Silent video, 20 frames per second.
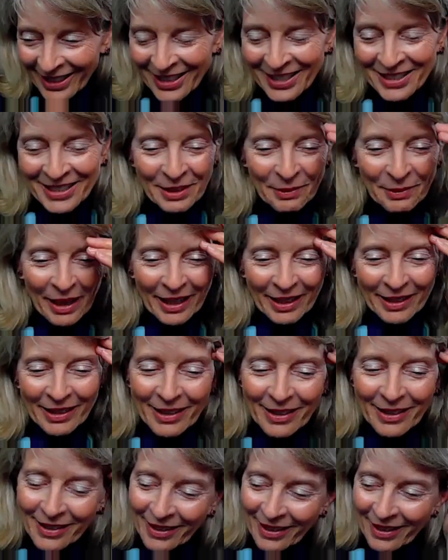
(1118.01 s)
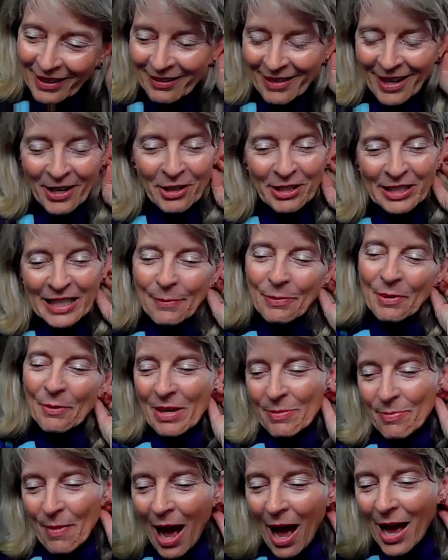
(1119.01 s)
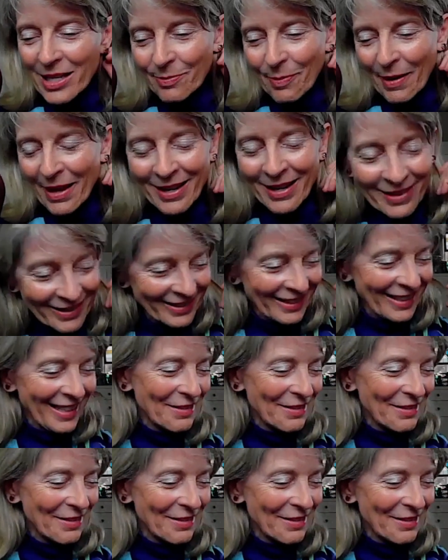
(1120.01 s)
He's like, are you sleeping with my husband?